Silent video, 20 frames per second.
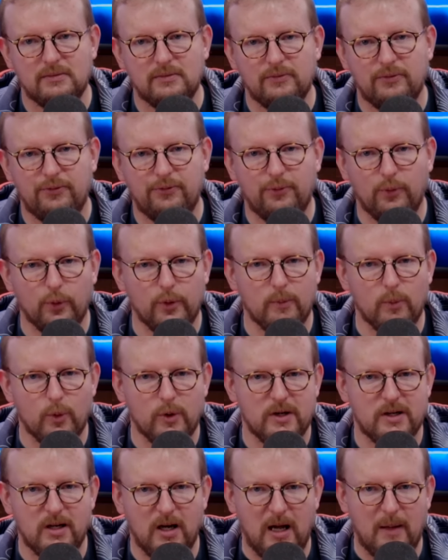4
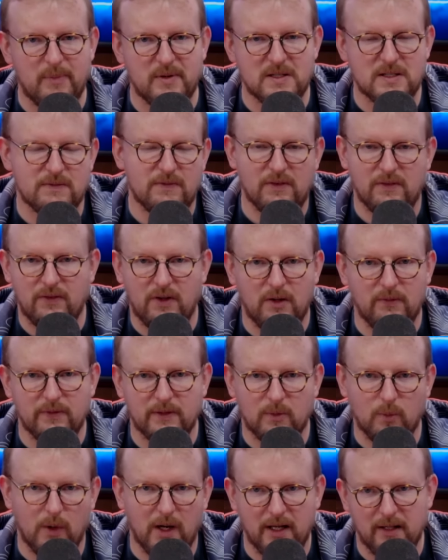more copies of
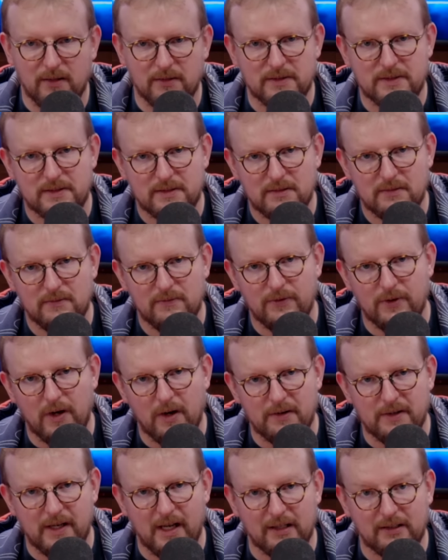Evolving Wilds for
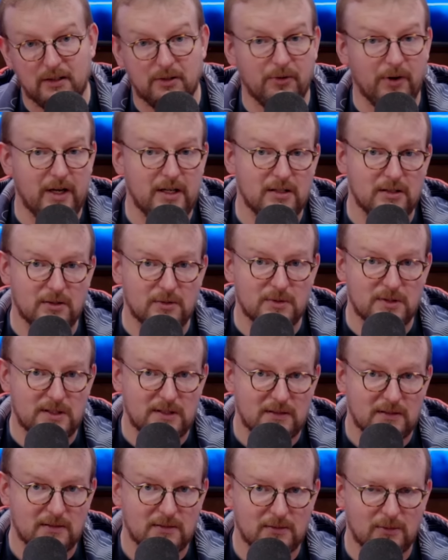our deck? Great
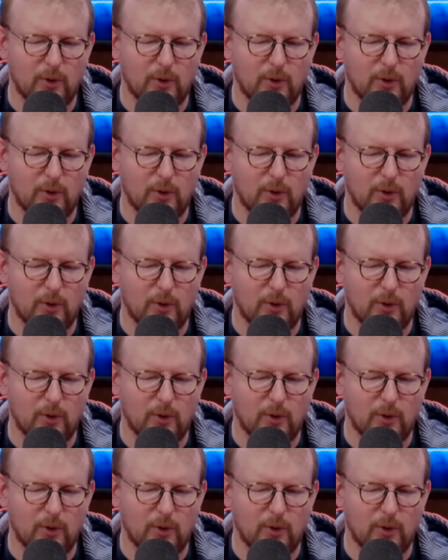news.